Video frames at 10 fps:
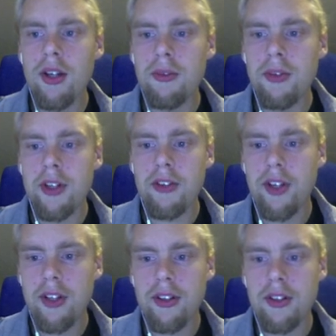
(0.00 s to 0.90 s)
Wait a
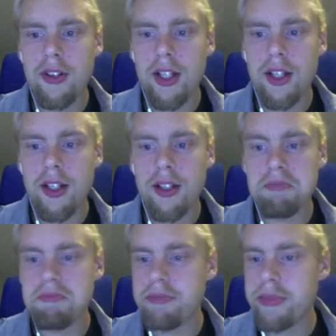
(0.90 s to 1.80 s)
second, and
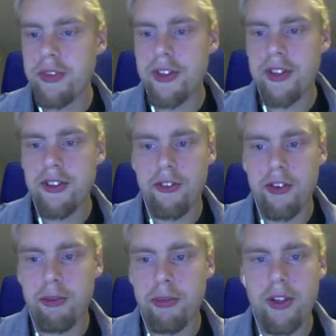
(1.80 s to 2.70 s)
just a
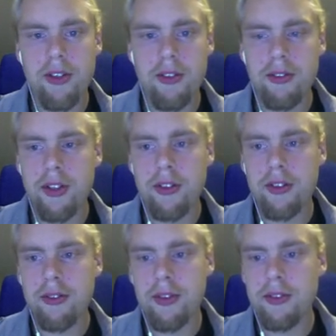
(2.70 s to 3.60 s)
pretty cool node.
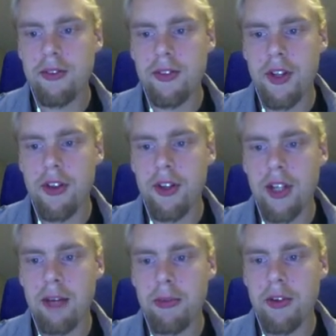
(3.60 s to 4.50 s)
Nothing
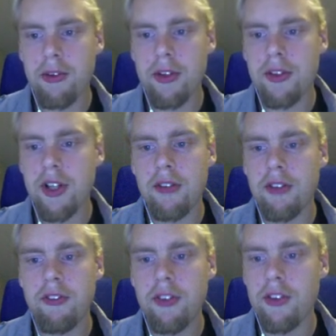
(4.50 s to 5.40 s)
happens. We don't have any
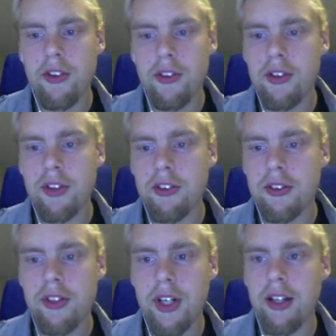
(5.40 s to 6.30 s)
physics collision
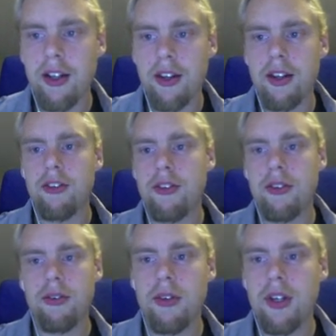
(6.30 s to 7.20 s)
or anything,
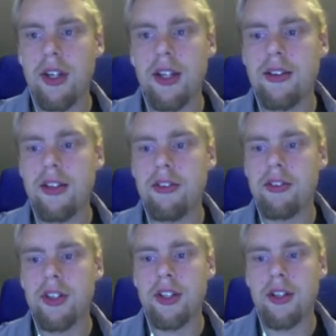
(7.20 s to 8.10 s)
so
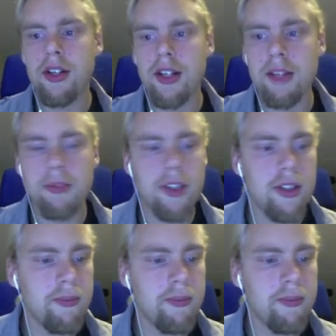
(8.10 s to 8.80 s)
definitely not a game yet.